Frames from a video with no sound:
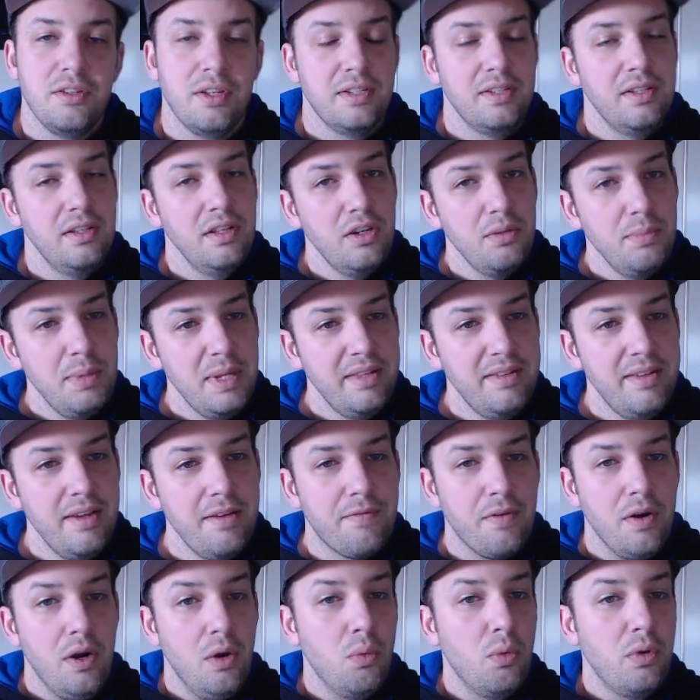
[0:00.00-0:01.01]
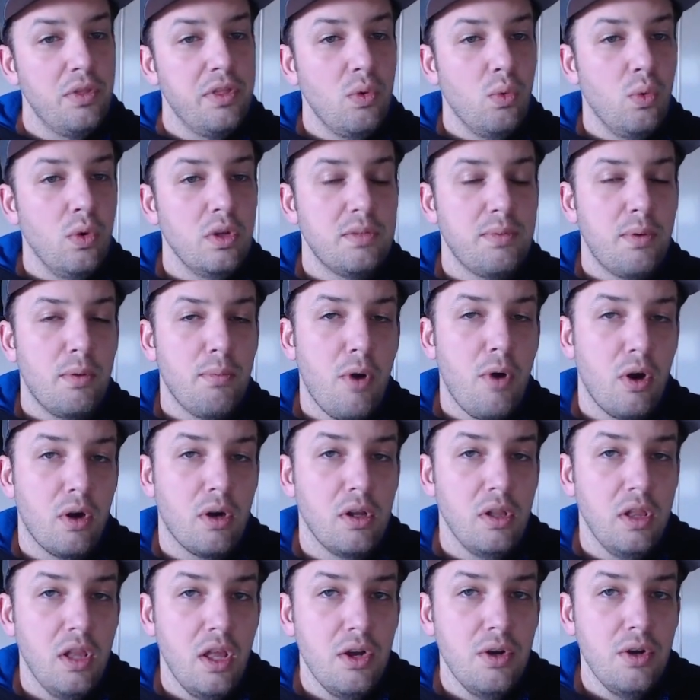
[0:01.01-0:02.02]
So it's a little bit different. With the once per
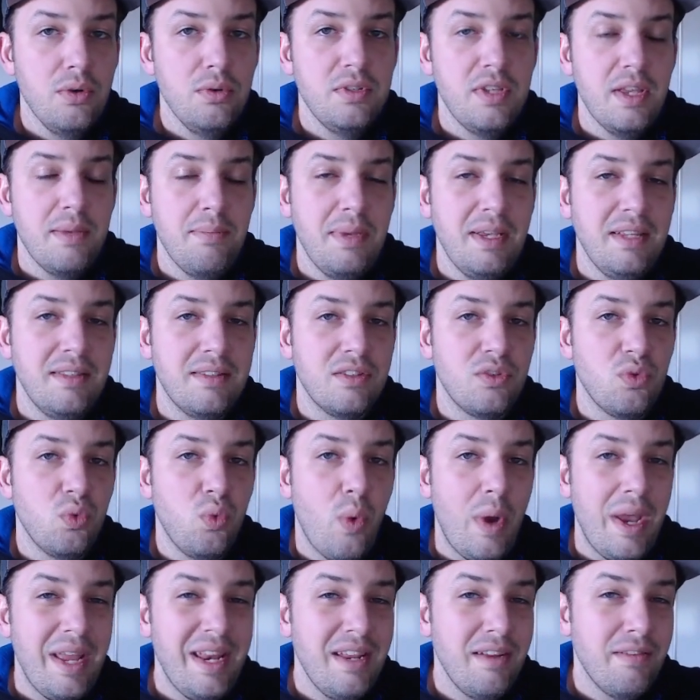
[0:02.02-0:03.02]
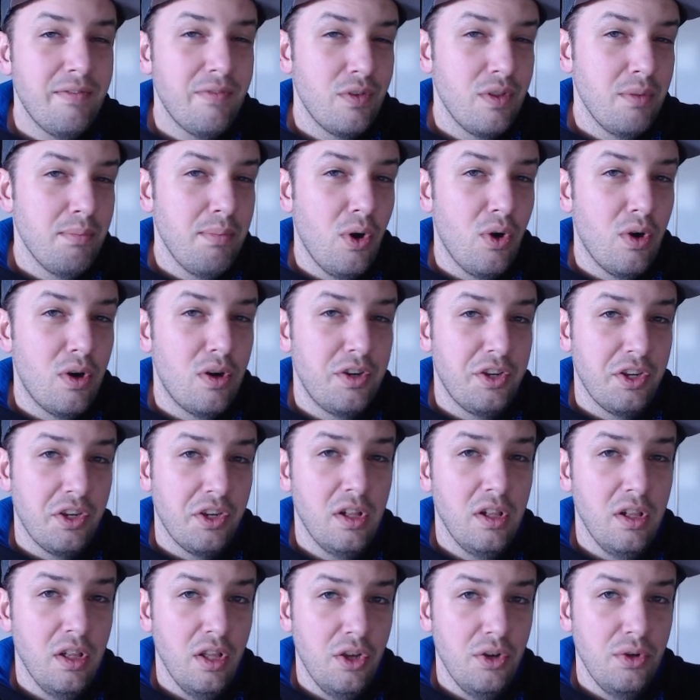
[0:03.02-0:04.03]
bar close, it means it's waiting for the bar to
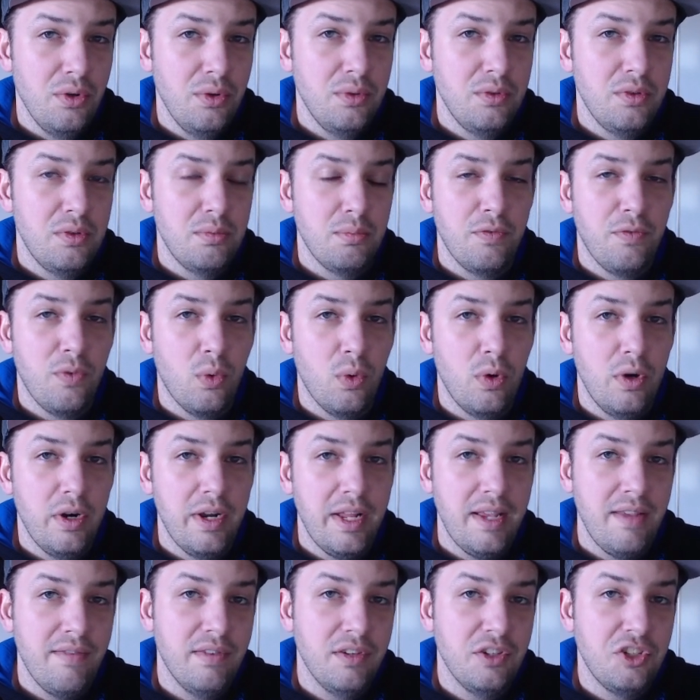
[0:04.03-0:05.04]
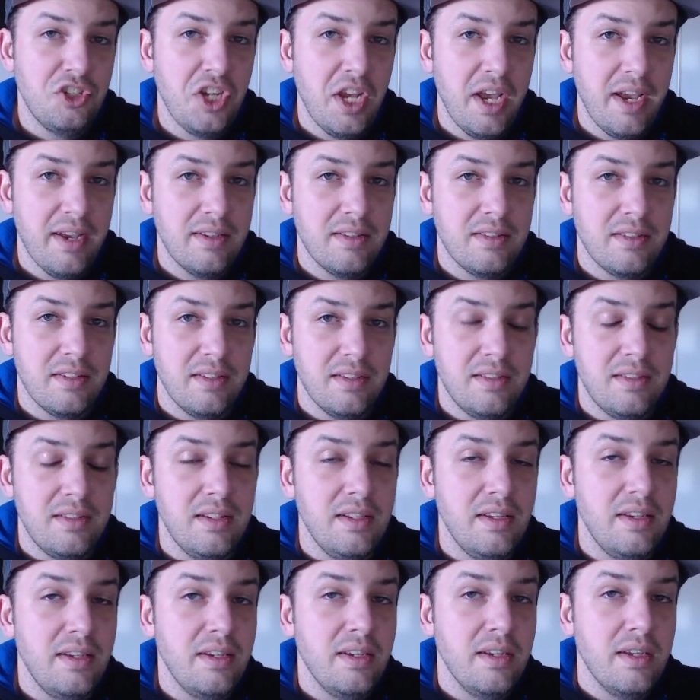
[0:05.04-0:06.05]
close before it even checks to
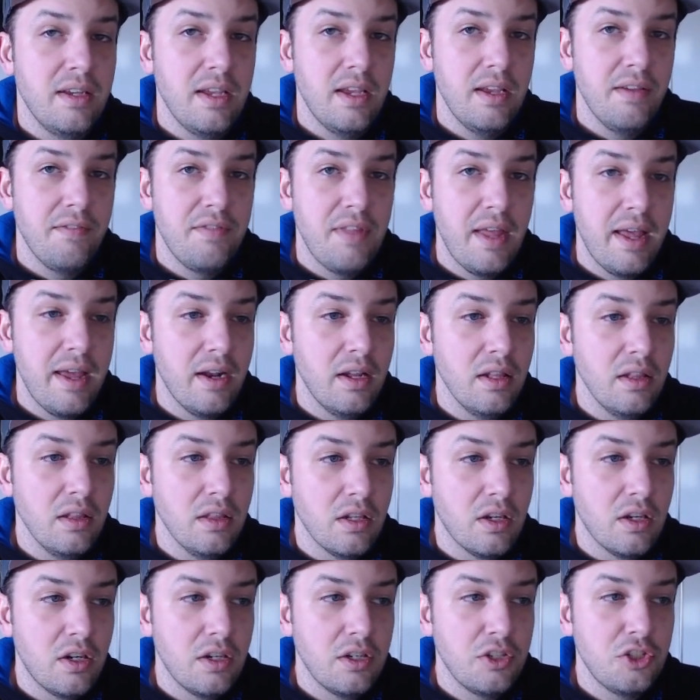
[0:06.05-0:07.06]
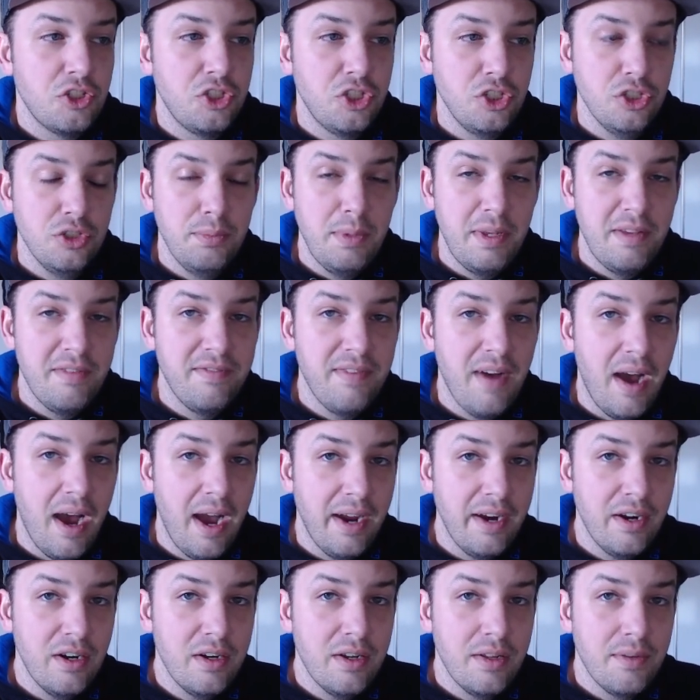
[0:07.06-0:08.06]
see if that alert should be
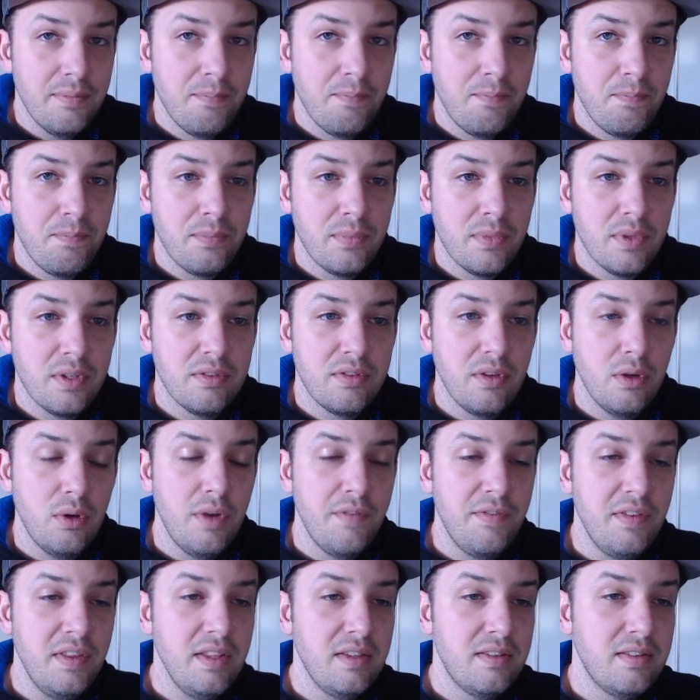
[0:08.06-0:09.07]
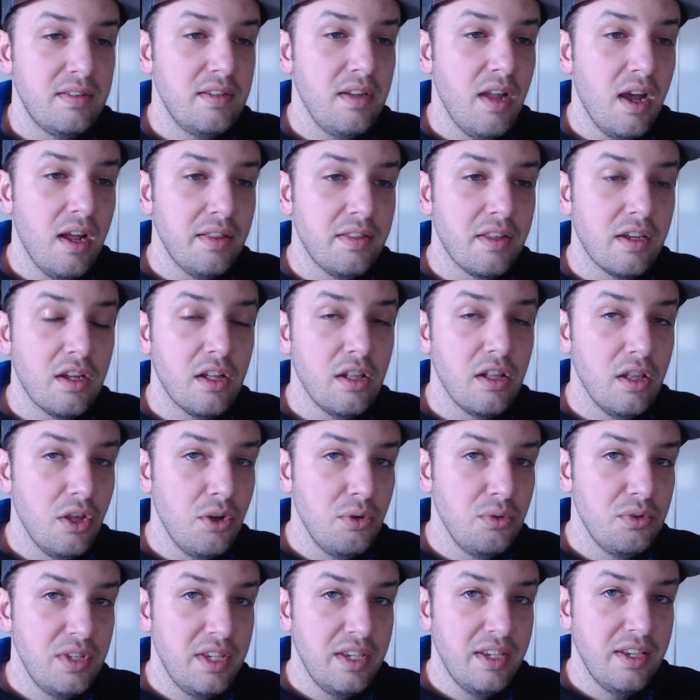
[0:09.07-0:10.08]
fired. So if it is not the
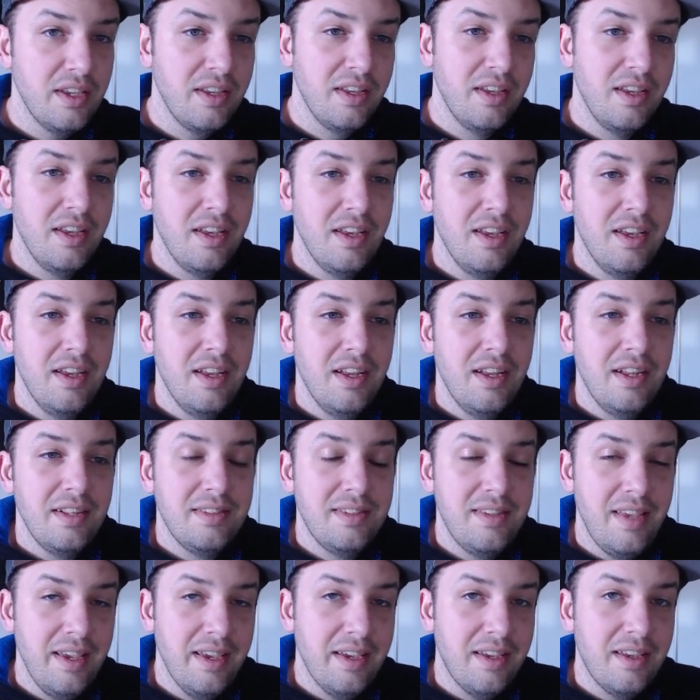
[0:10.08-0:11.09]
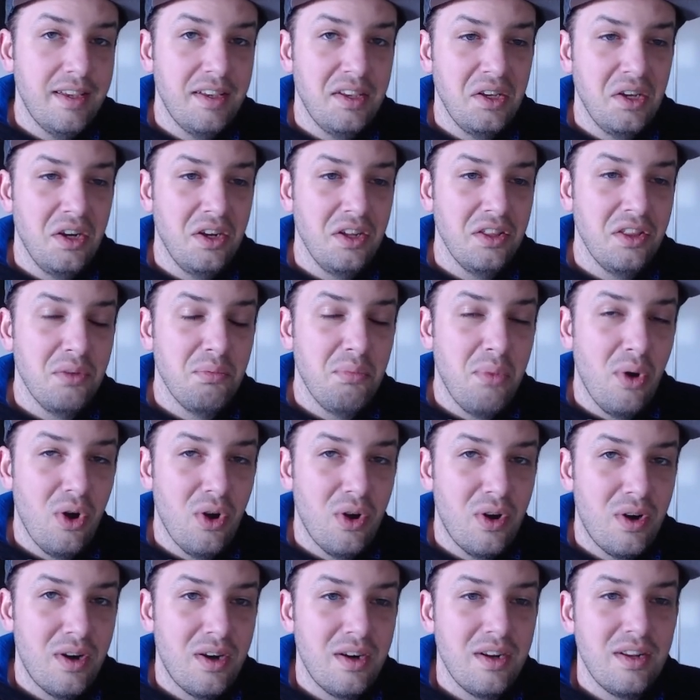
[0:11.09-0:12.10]
closing tick on the
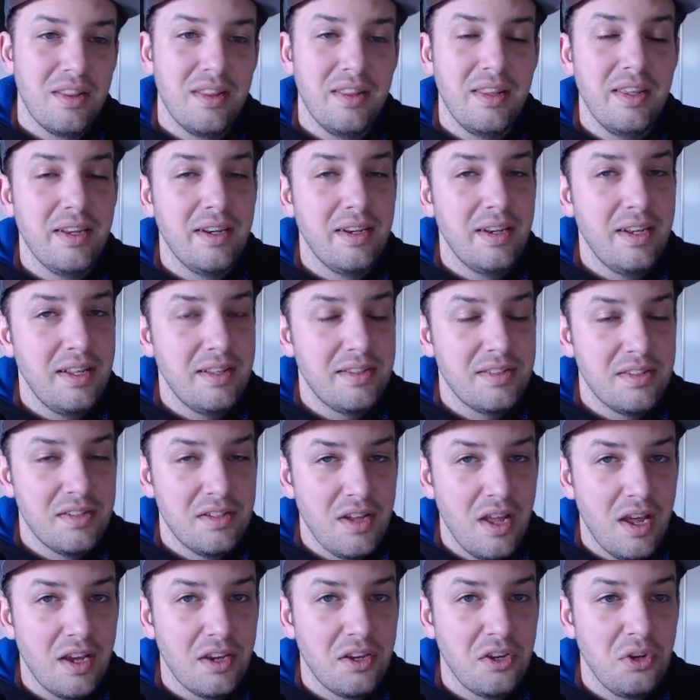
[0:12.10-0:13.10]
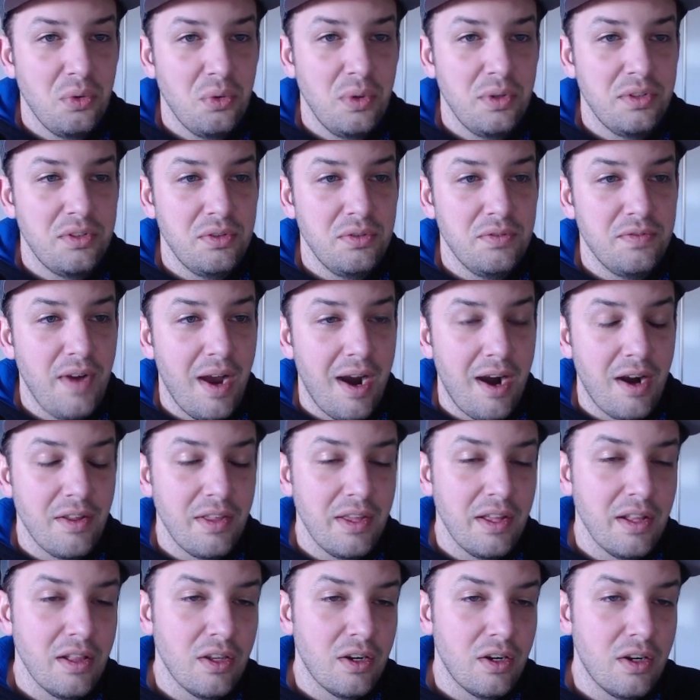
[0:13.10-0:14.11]
bar, then it's not going to fire
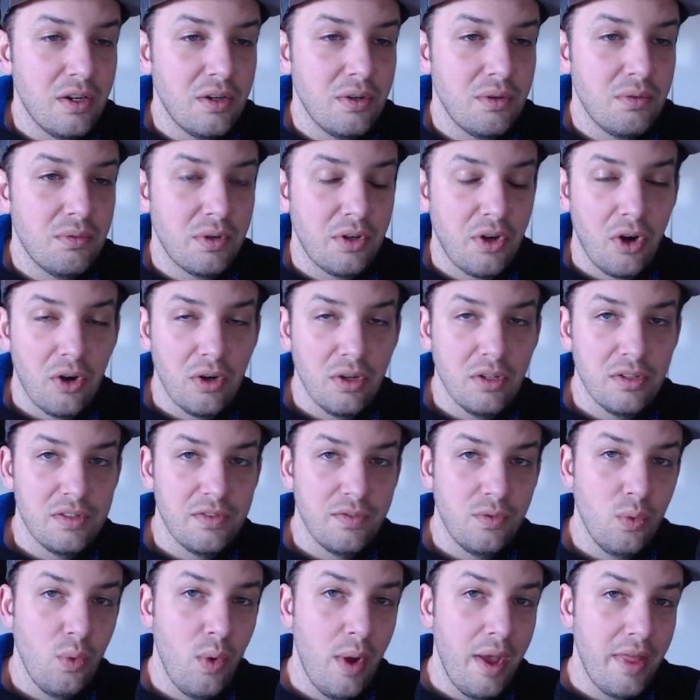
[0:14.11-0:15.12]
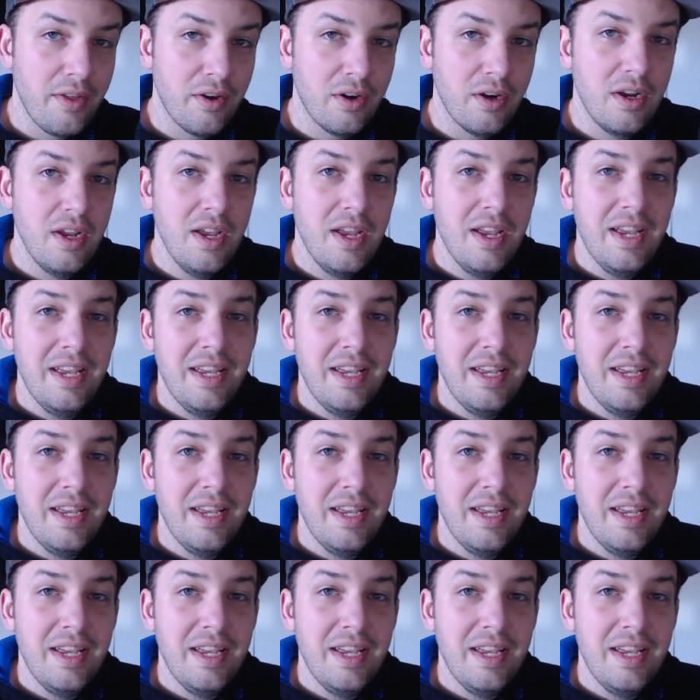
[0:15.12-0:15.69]
the alert, regardless of whether